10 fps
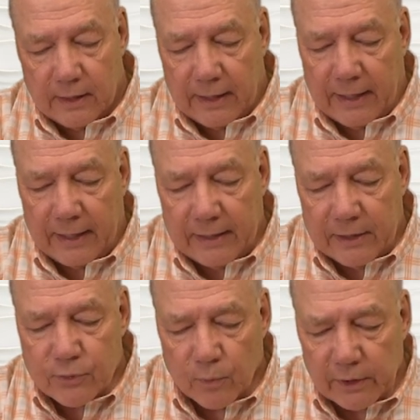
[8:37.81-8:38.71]
And
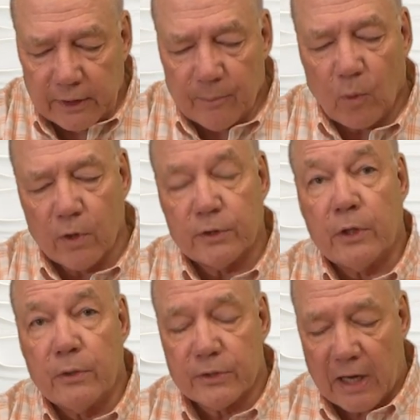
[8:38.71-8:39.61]
it's really important you
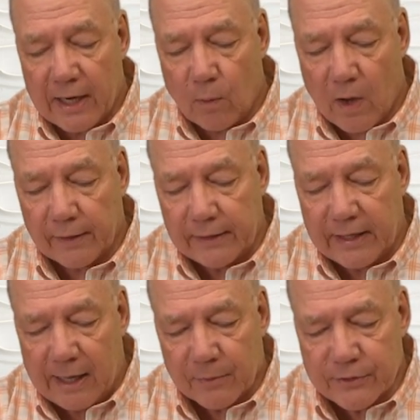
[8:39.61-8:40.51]
use high quality
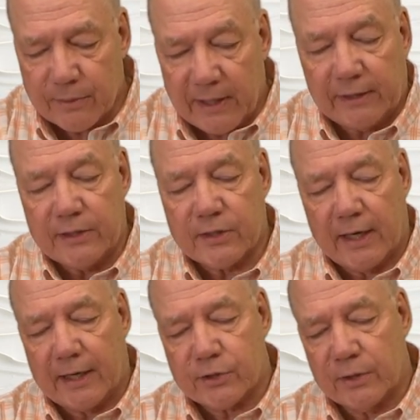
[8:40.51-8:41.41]
cables to make these
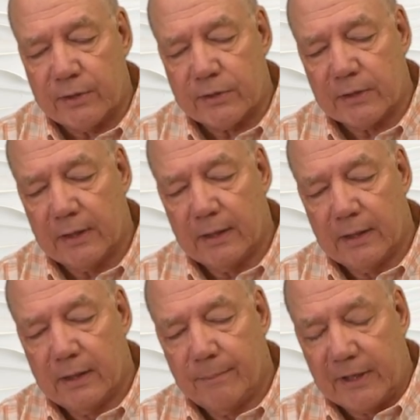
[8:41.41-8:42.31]
connections
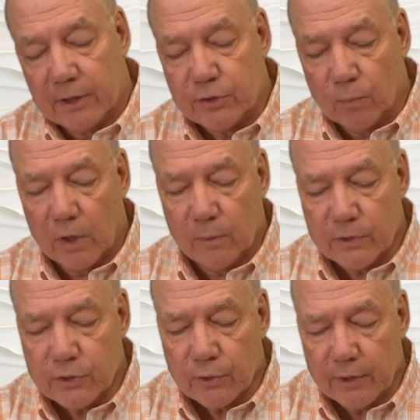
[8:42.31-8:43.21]
because you want to
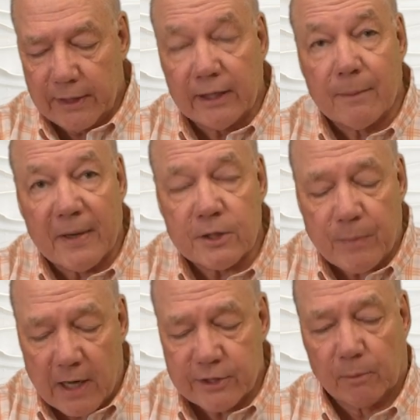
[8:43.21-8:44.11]
ensure you get the best
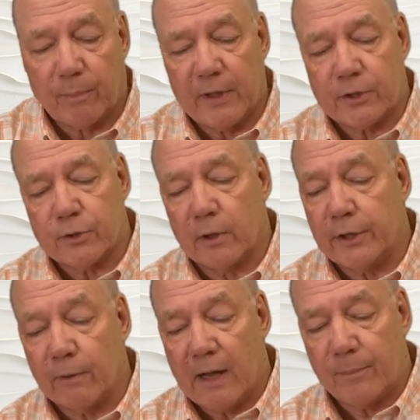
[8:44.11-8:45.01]
possible picture on
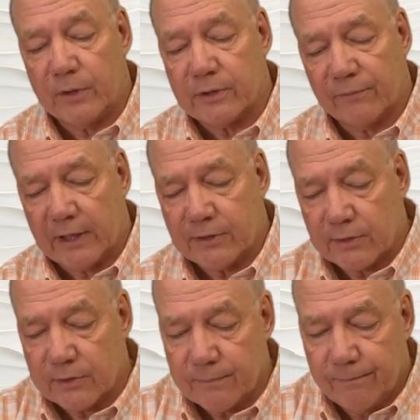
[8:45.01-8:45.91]
your output
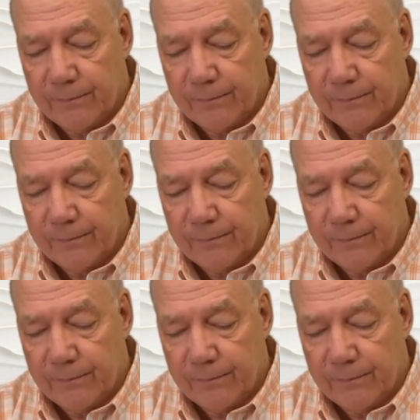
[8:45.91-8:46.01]
devices.